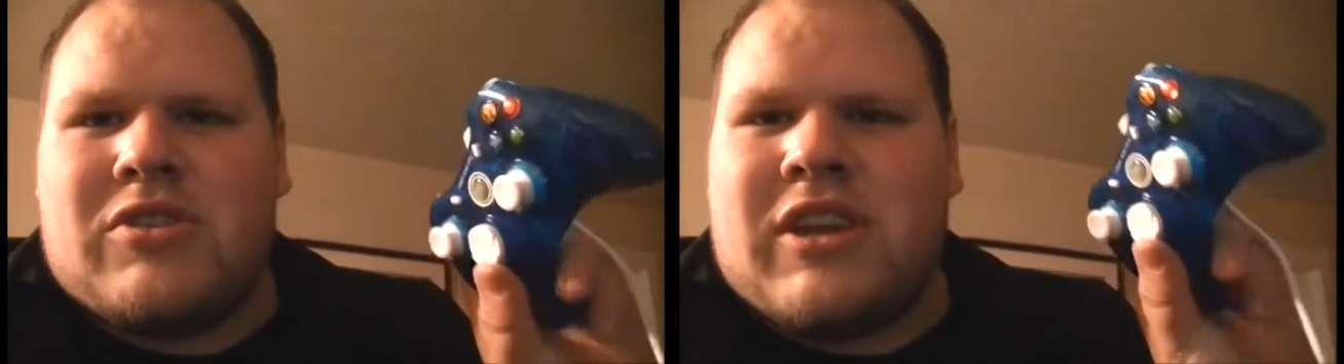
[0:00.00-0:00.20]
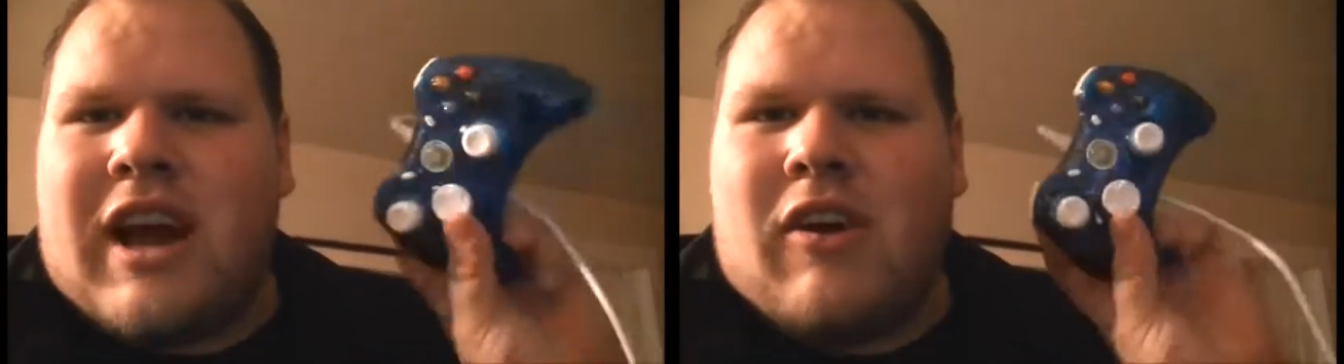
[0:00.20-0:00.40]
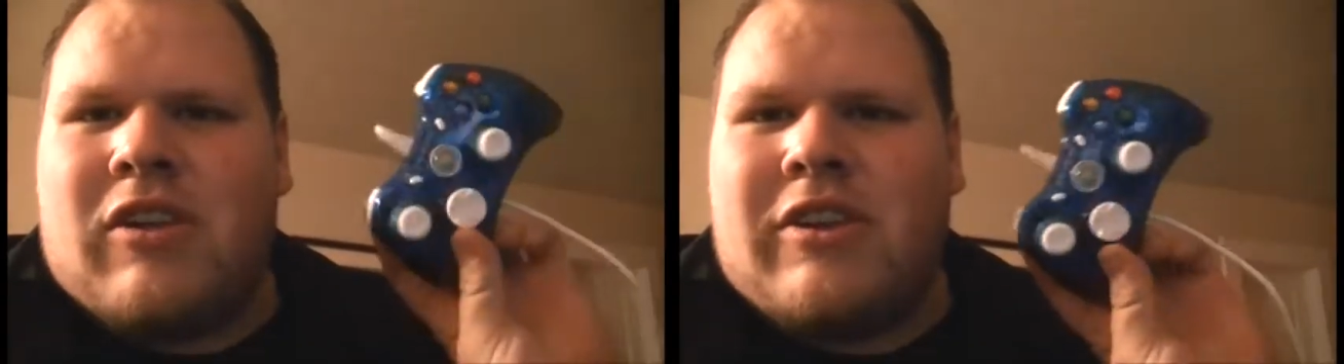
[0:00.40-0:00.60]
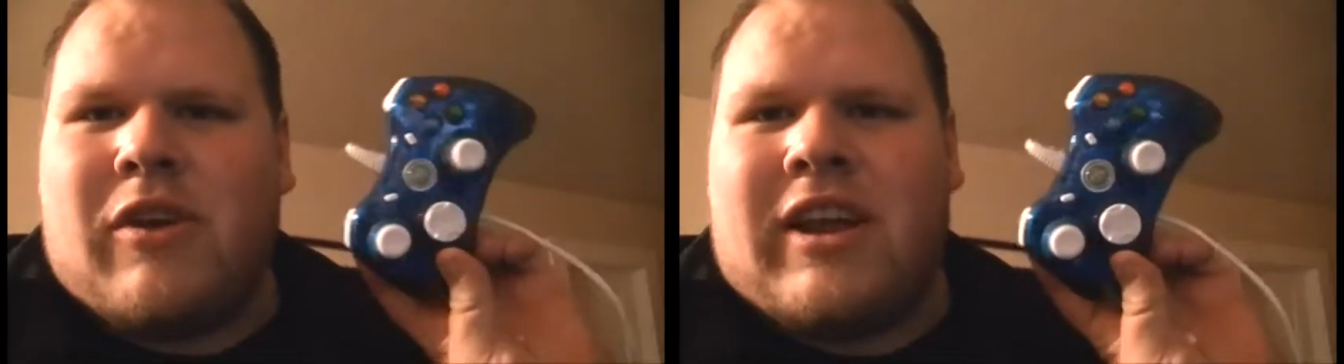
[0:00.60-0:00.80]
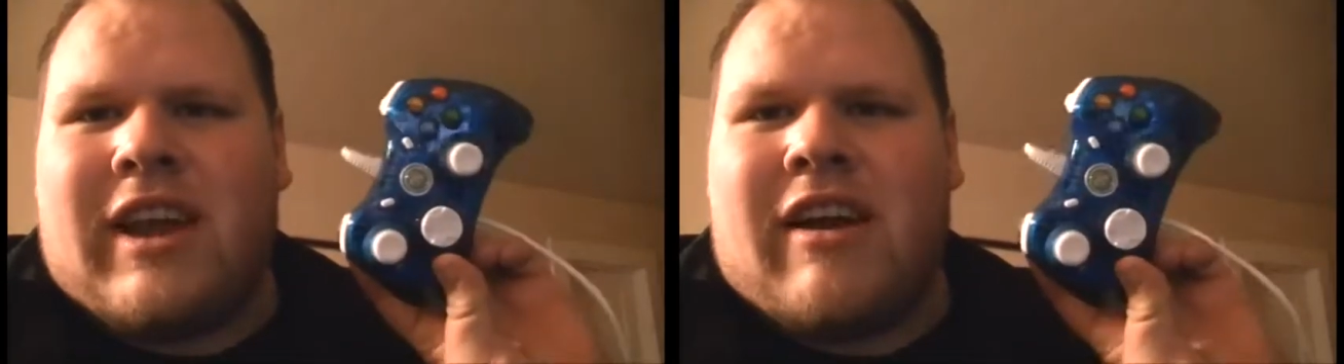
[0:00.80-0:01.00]
So not only
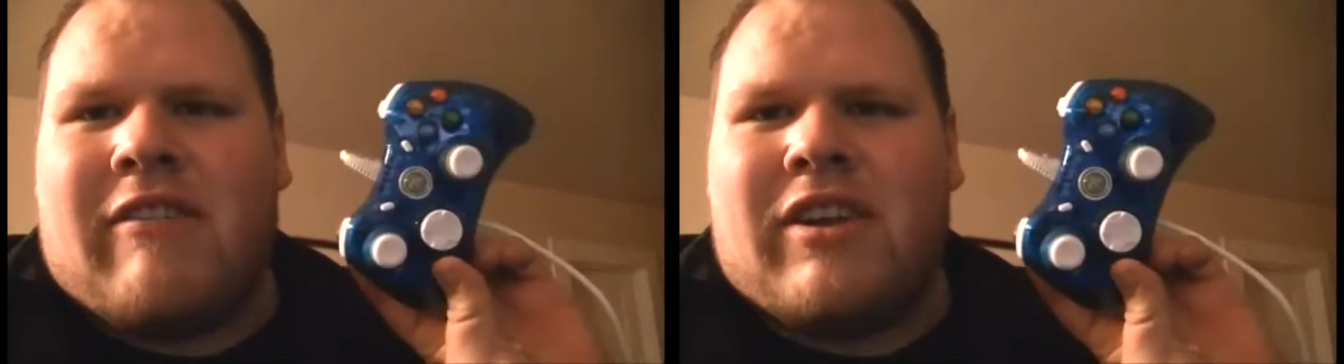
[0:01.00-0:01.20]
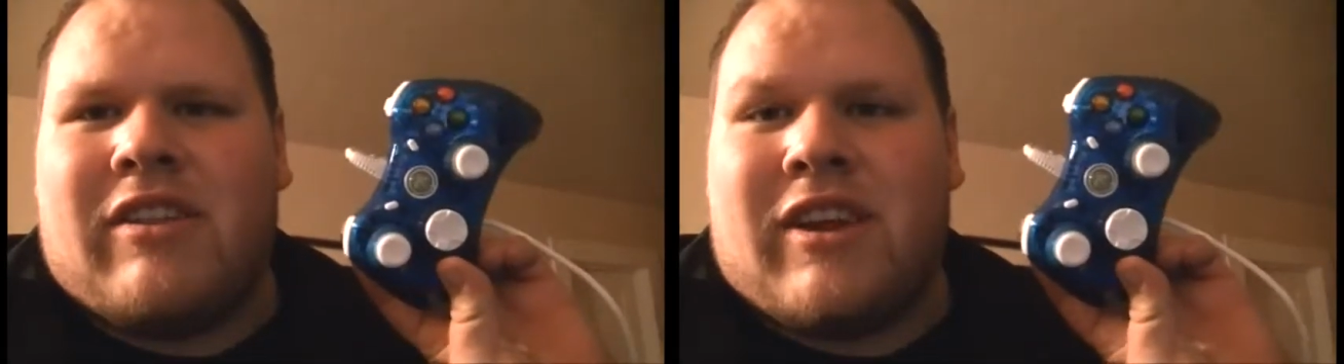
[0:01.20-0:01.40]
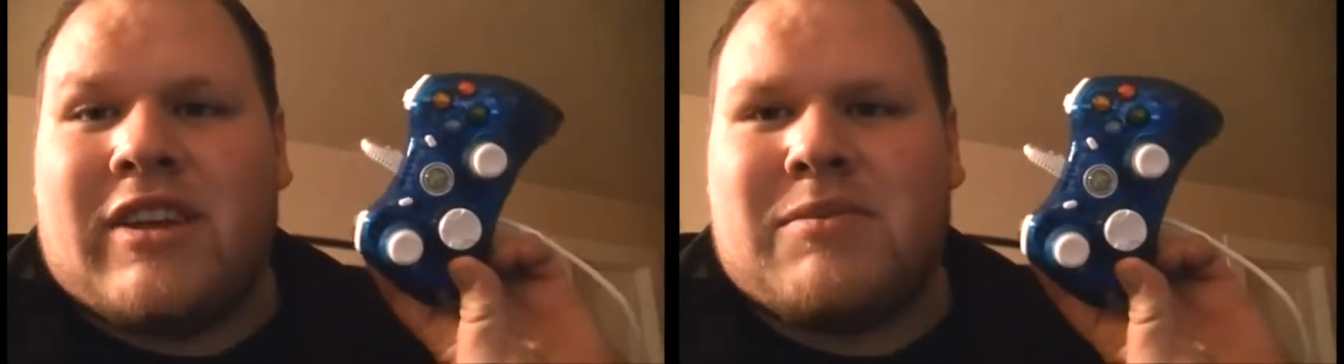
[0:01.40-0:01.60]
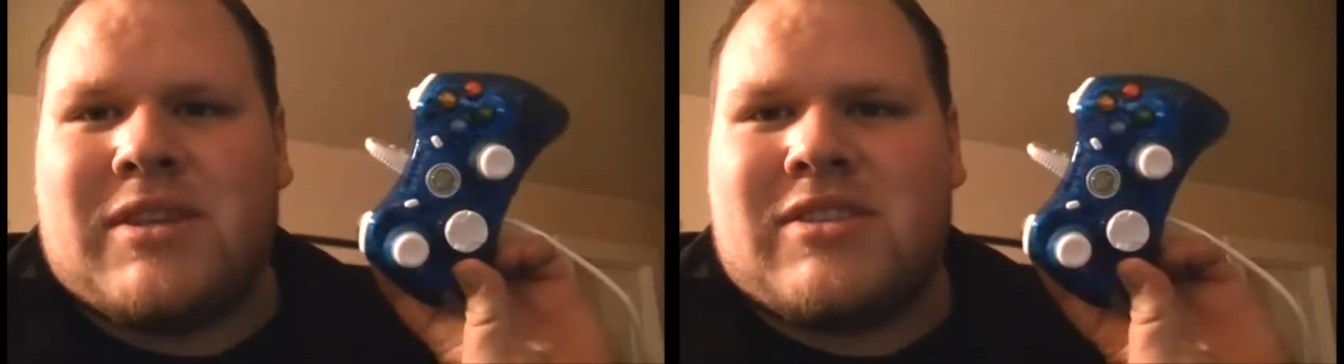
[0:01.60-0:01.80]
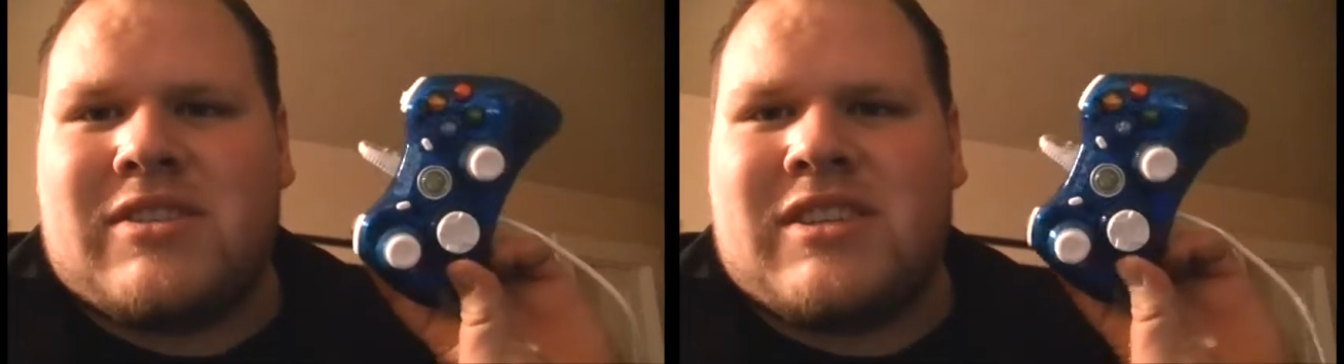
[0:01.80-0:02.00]
do I now have another
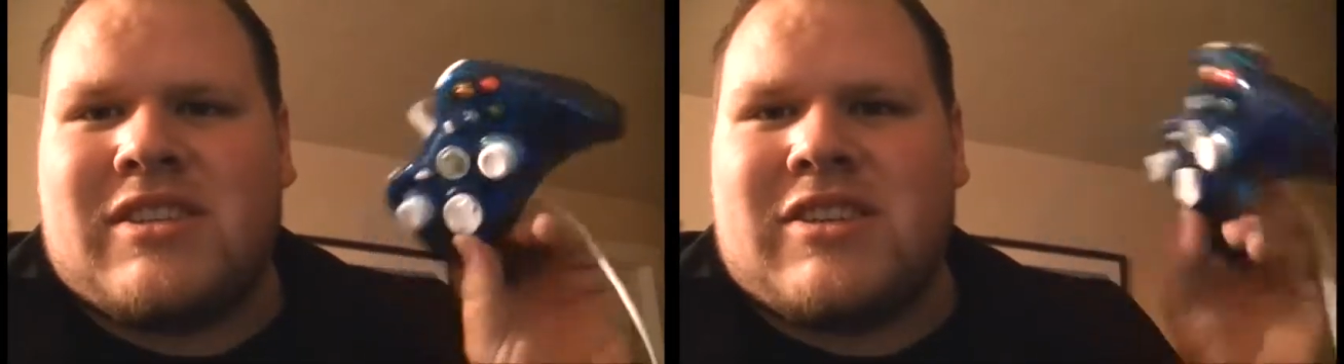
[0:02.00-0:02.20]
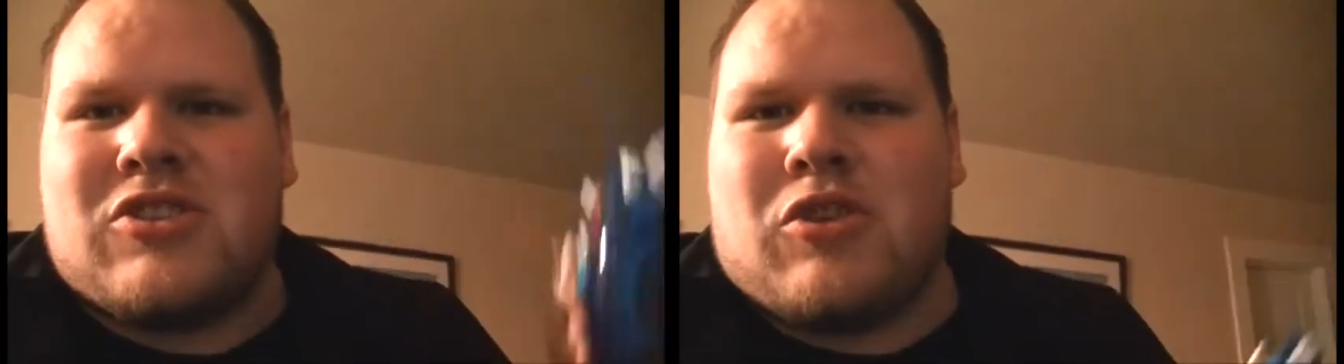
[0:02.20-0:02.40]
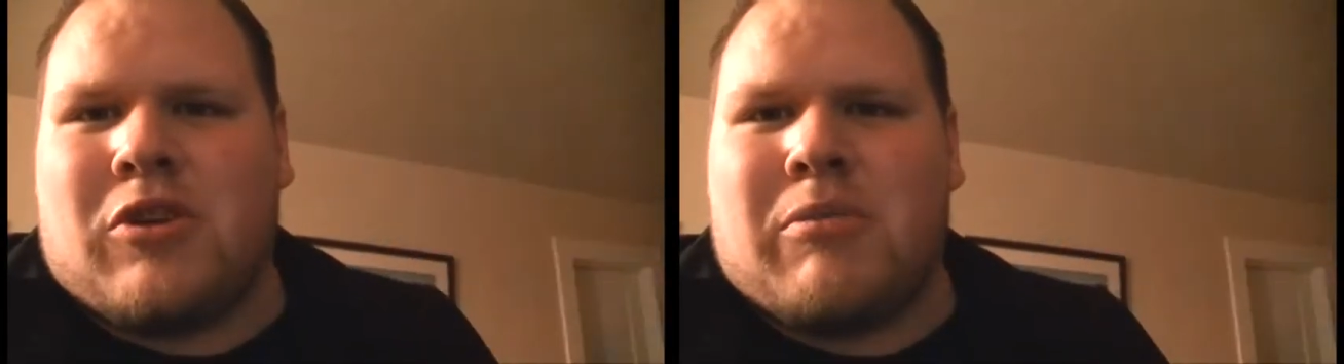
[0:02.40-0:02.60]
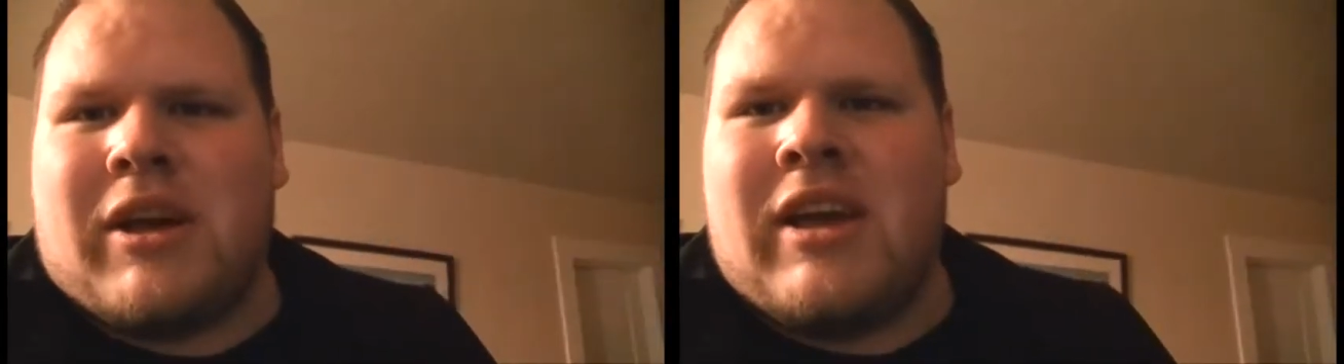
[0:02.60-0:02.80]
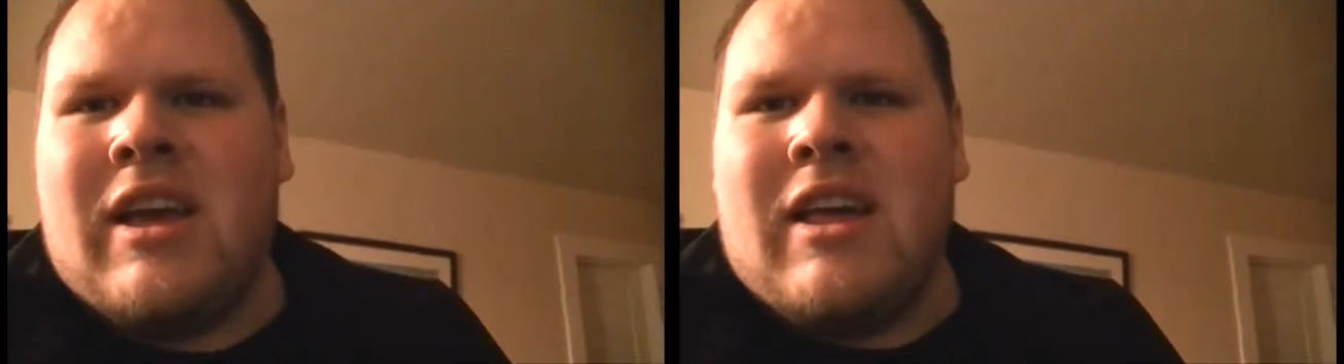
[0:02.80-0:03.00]
Xbox 360 controller,
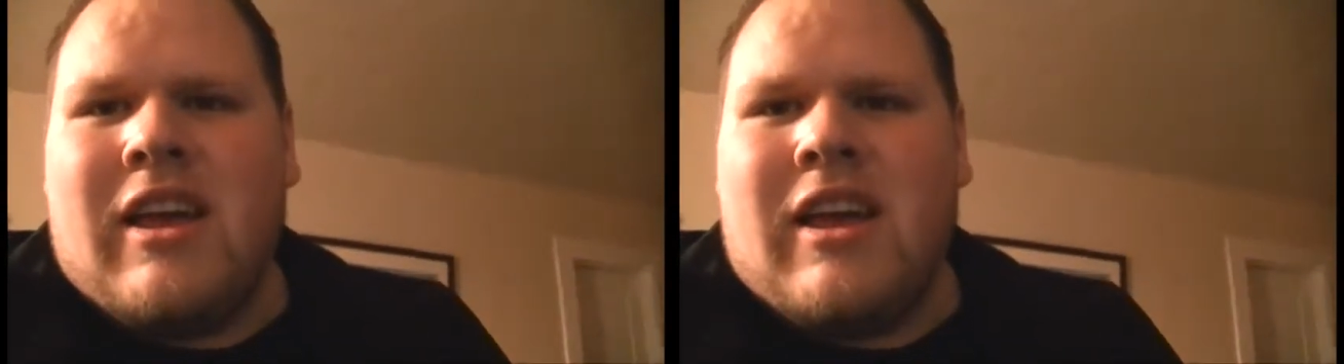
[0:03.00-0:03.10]
but